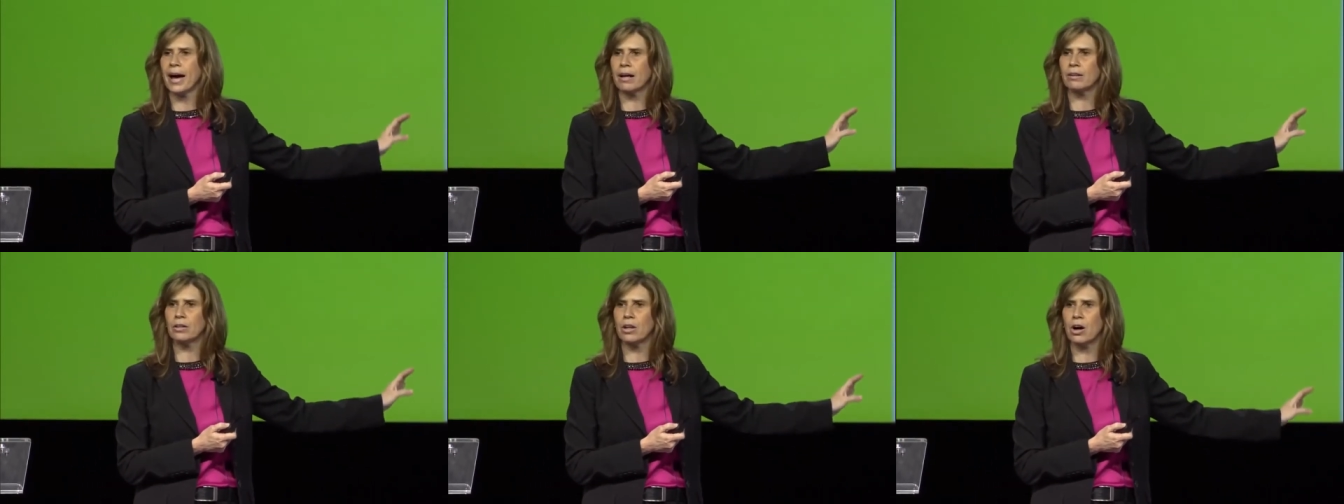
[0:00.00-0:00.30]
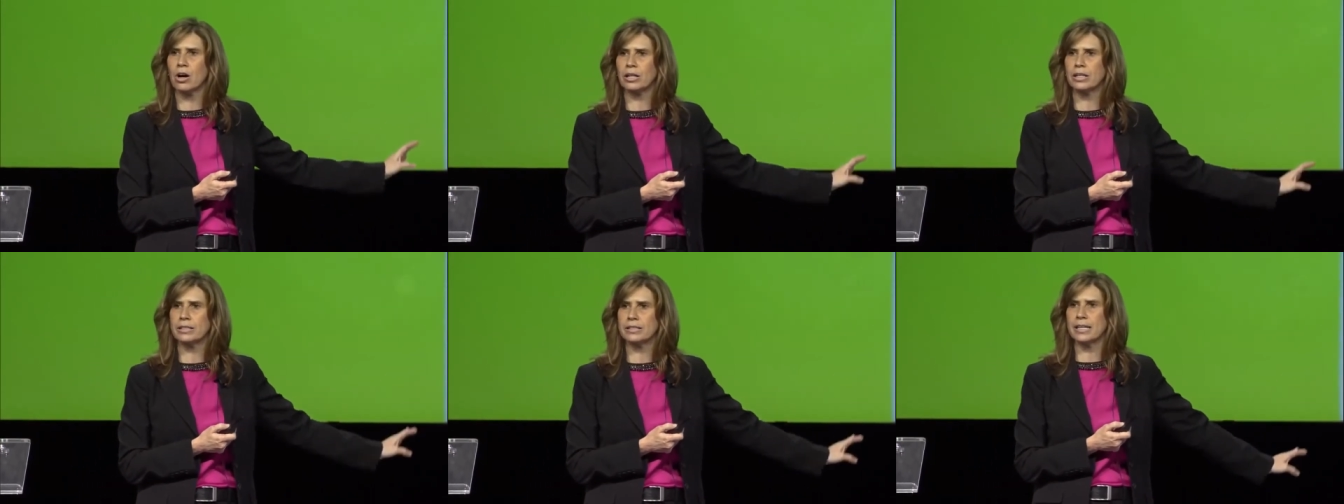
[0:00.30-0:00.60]
how
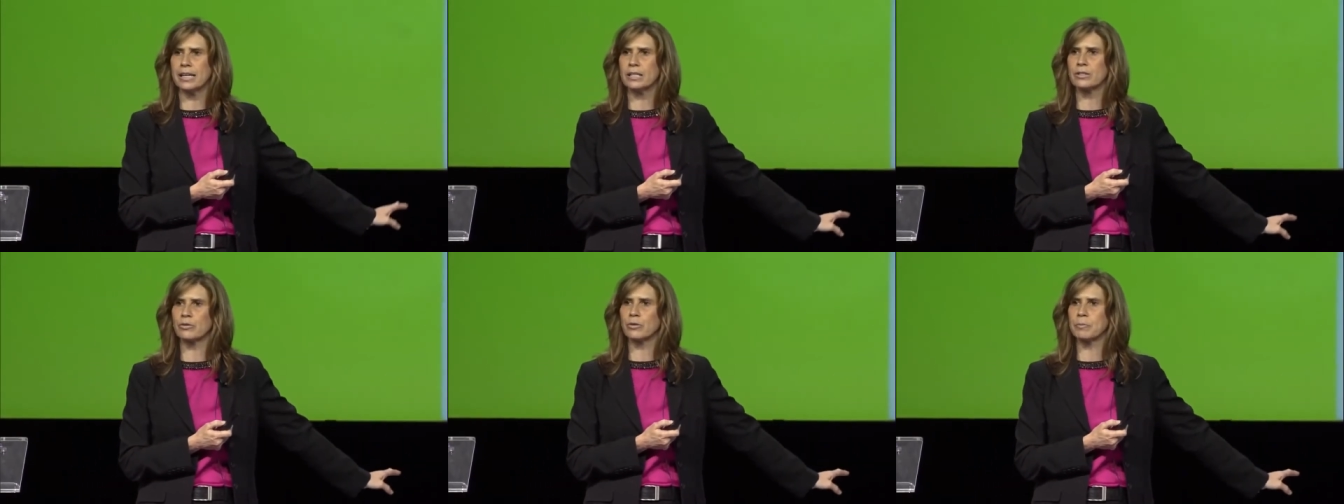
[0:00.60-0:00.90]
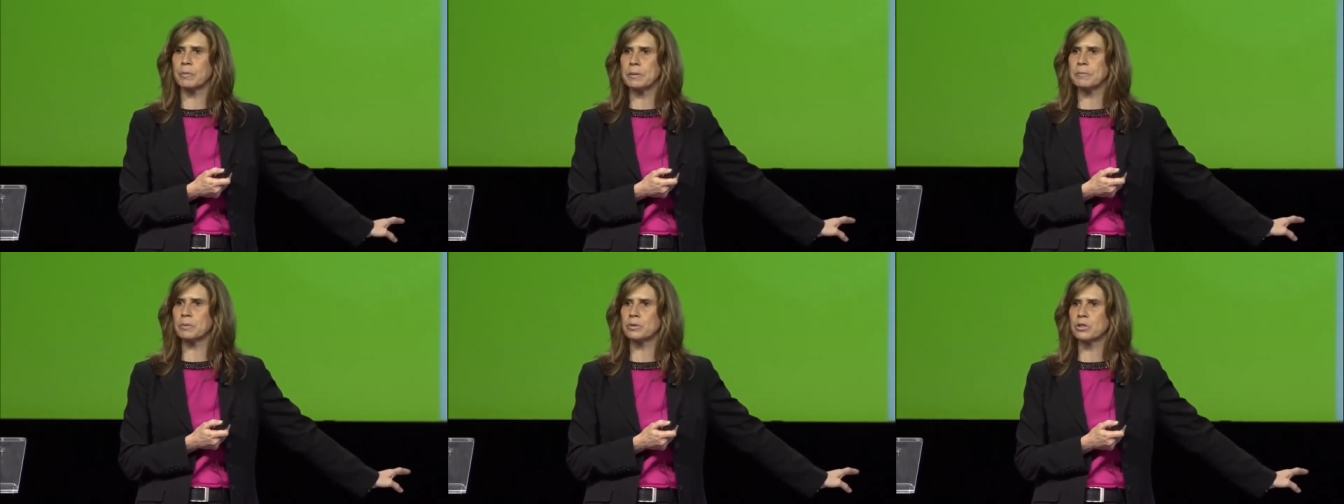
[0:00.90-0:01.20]
long it takes
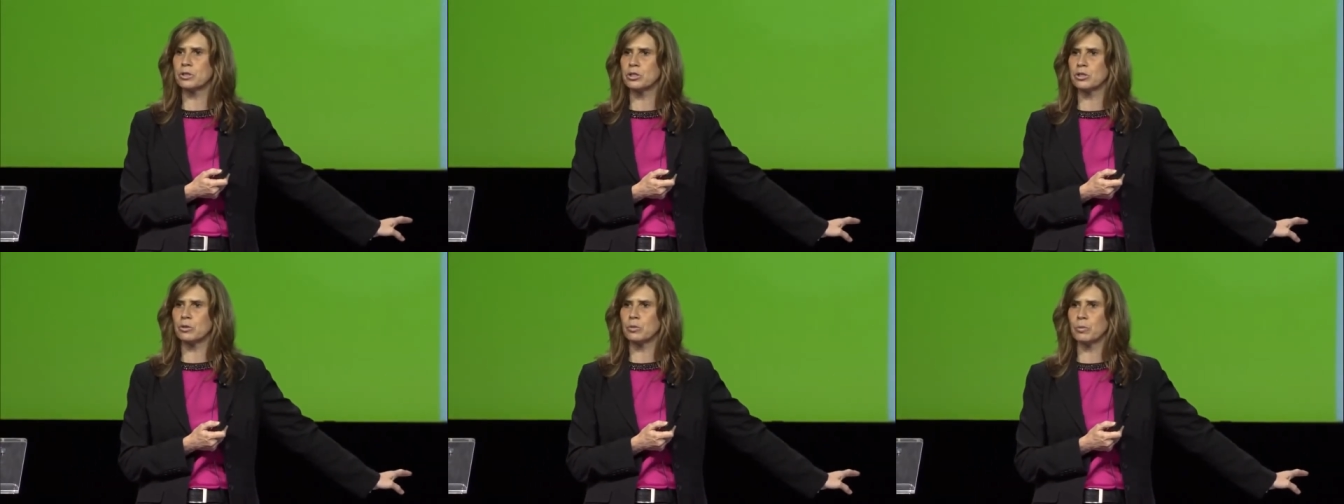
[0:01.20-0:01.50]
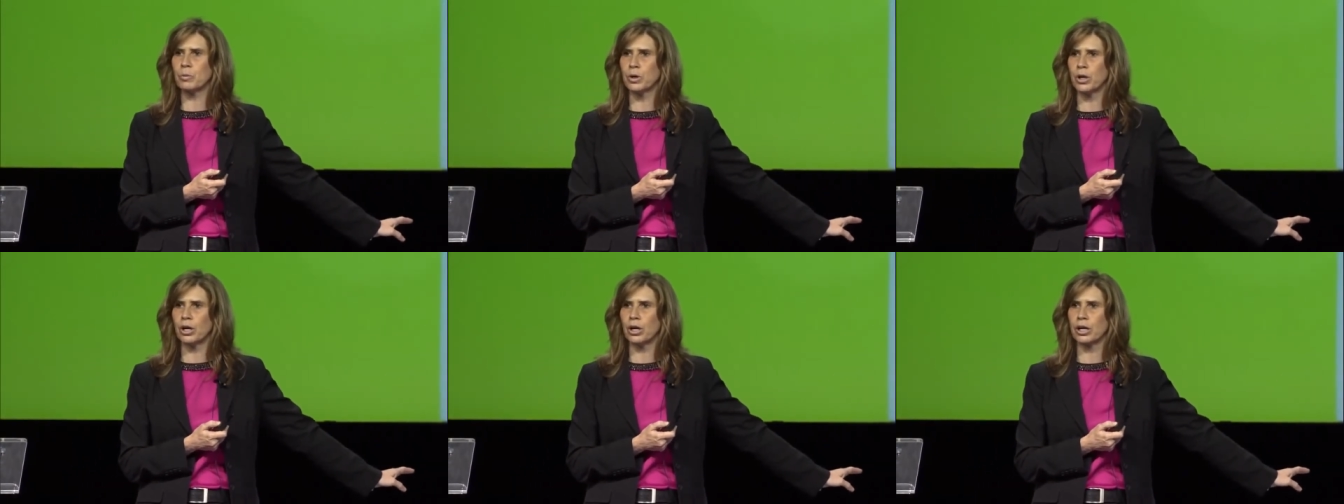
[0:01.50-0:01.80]
for people to do
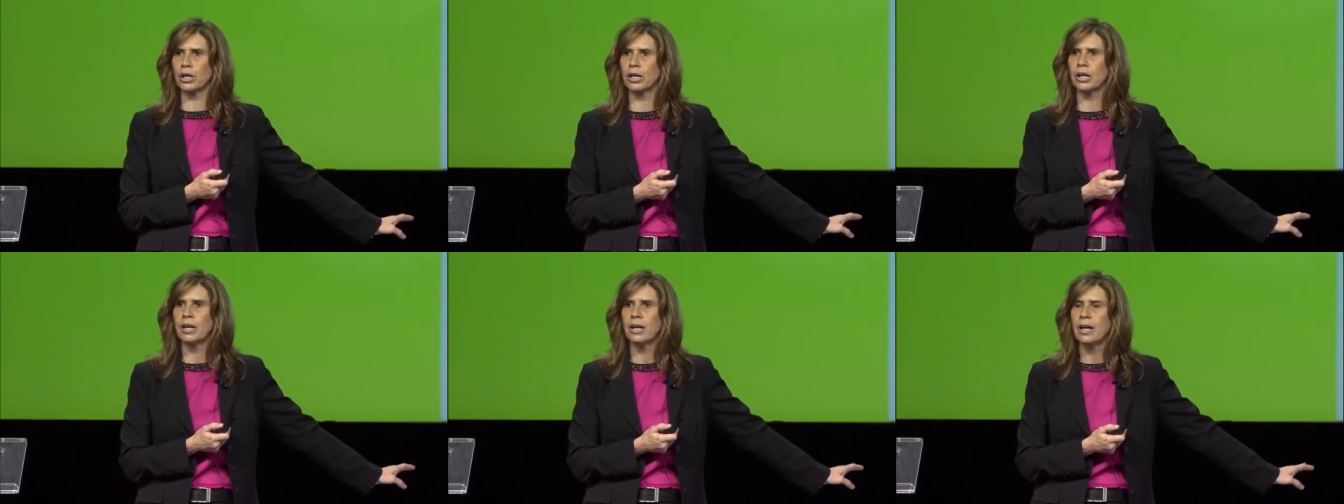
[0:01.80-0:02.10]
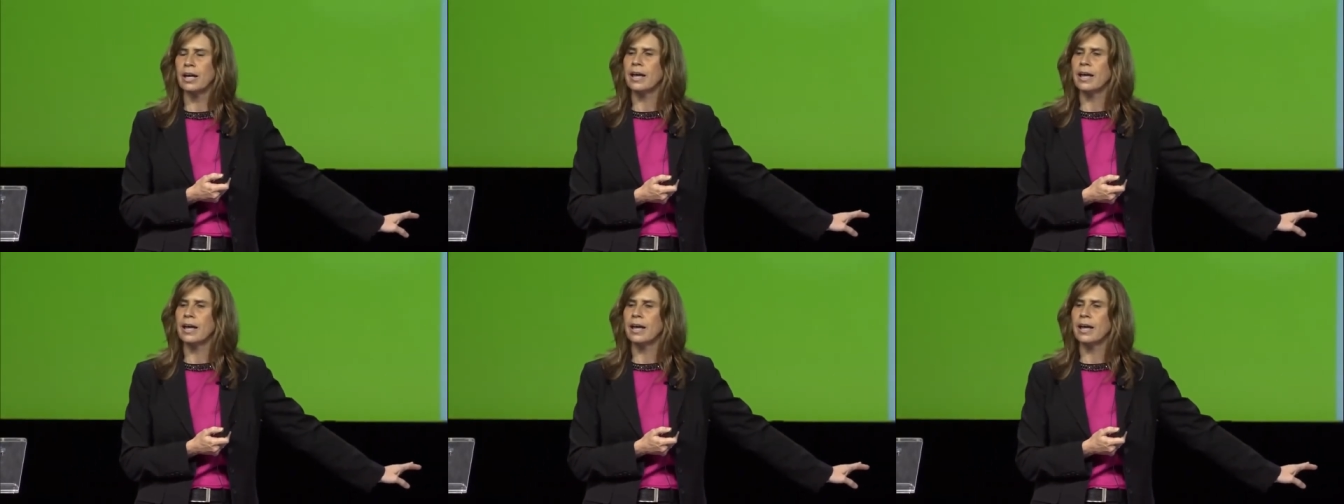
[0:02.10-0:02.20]
work.